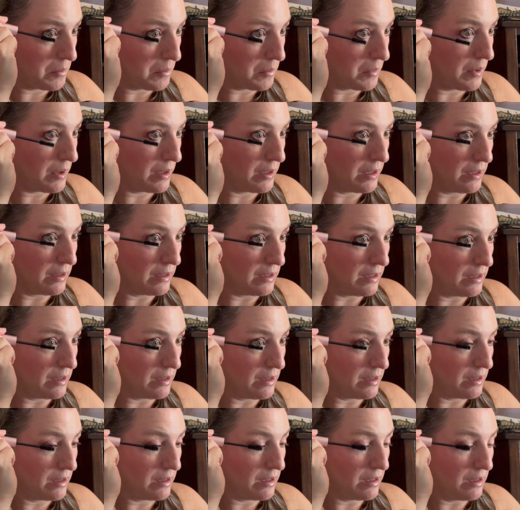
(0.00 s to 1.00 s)
Again,
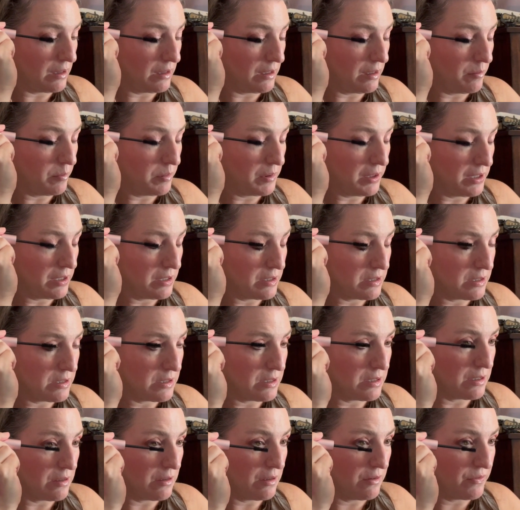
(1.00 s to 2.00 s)
the lip
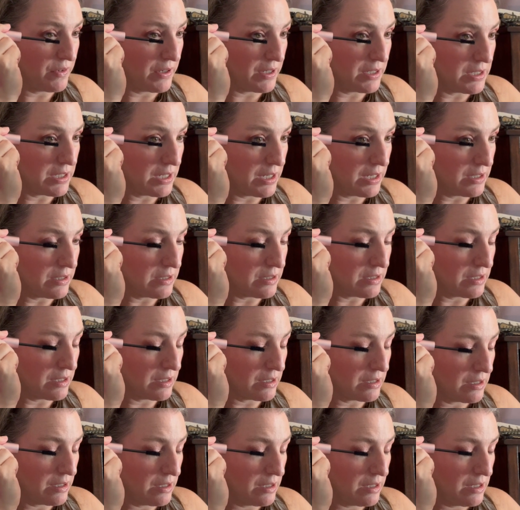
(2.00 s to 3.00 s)
kits are fantastic.
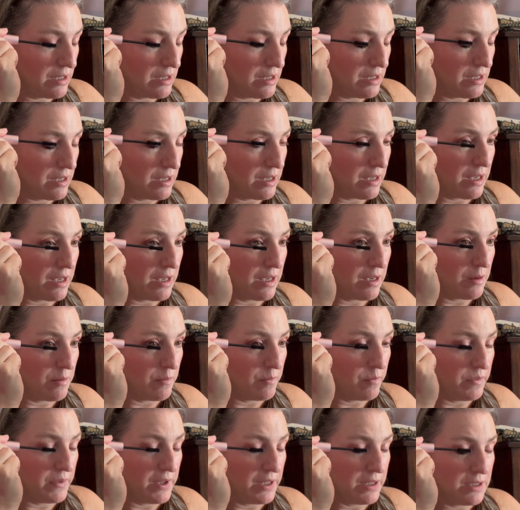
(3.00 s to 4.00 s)

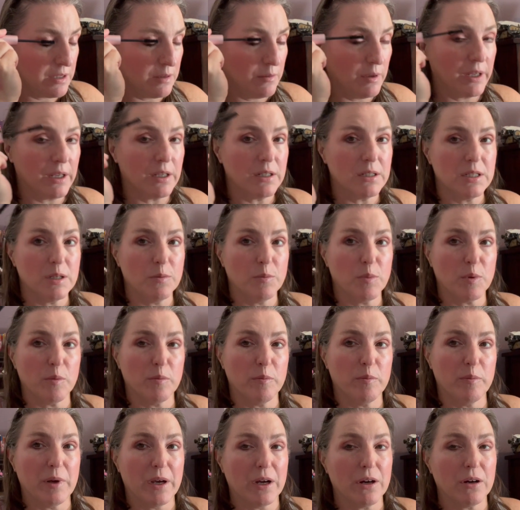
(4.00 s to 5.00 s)
That's like a deeper
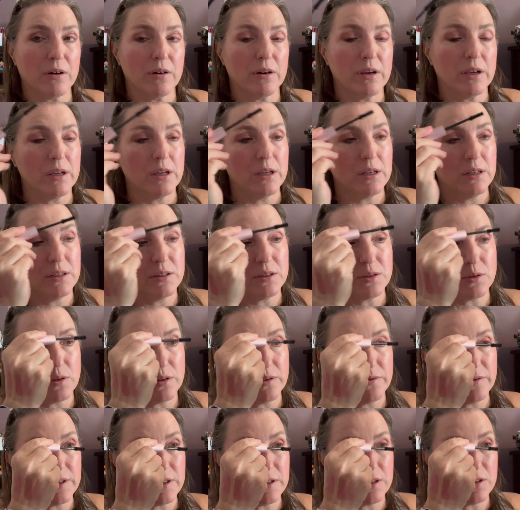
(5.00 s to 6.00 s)
berry sort
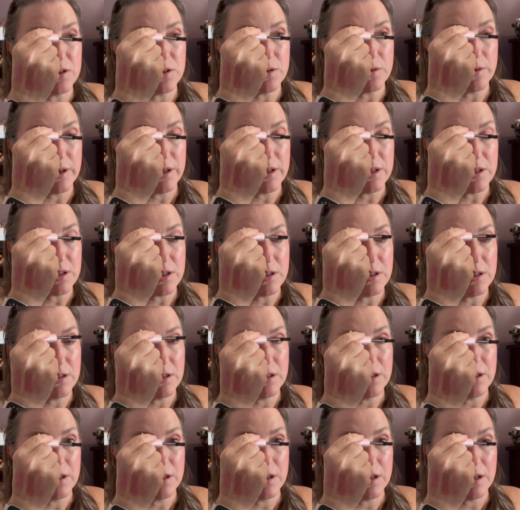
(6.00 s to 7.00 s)
of a
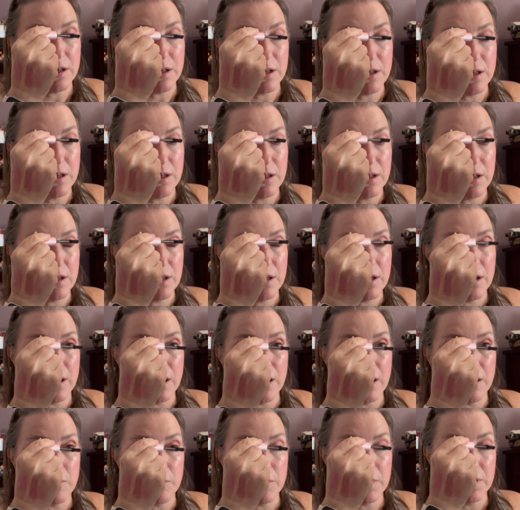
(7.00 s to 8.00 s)
situation,
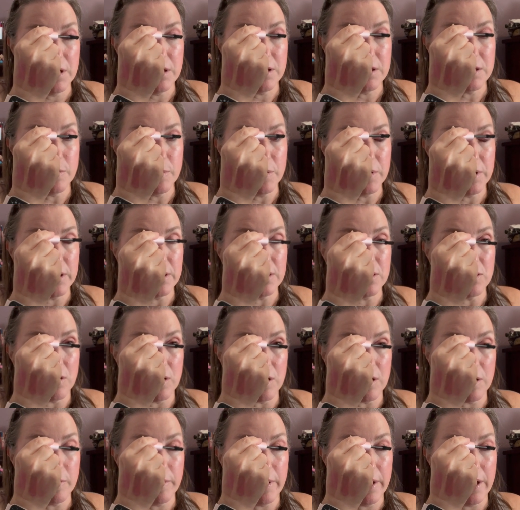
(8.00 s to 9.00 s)
but it is a pretty
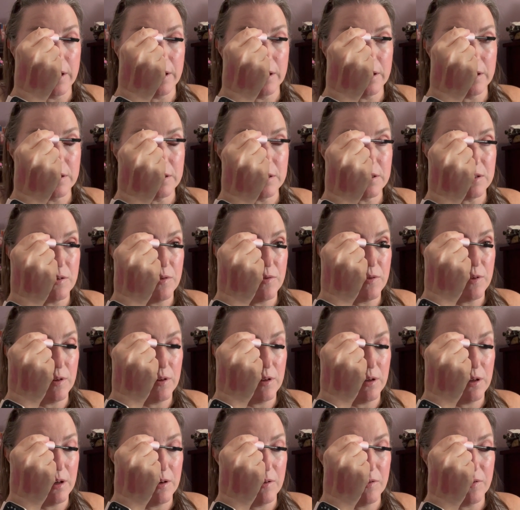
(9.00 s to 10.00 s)
dark palette. So if you're
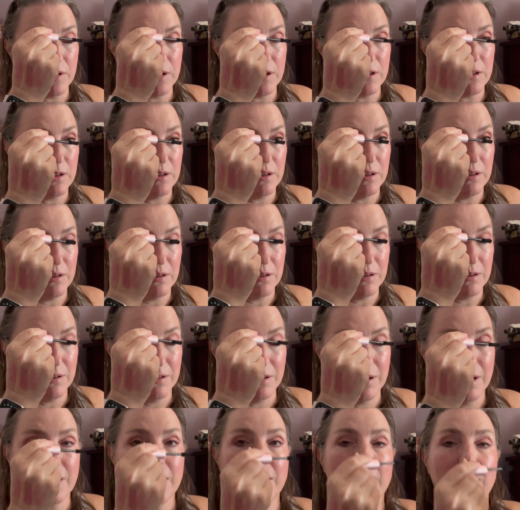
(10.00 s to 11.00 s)
looking for
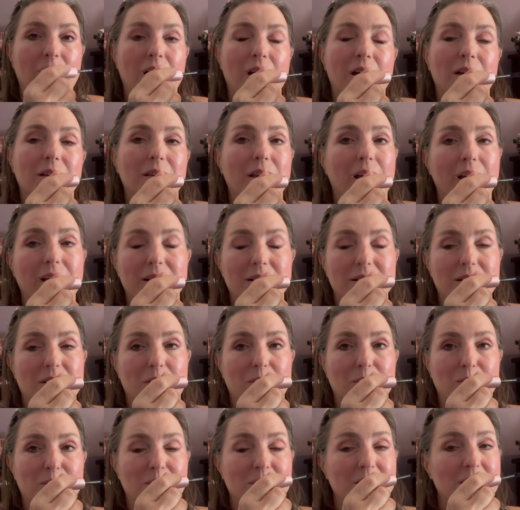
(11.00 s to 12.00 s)
light
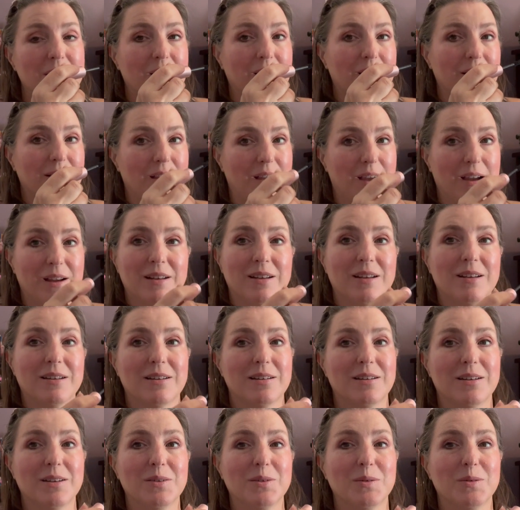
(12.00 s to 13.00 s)
tones like the I Need a
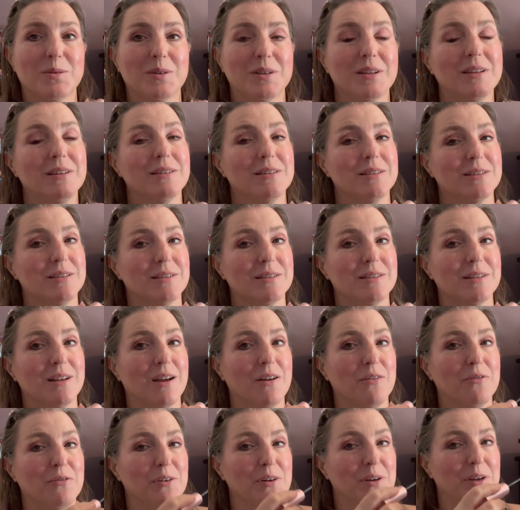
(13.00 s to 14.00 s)
Nude, this is
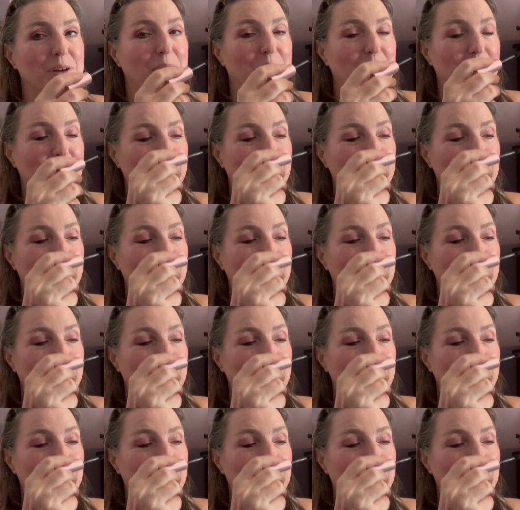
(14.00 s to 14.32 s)
not for you.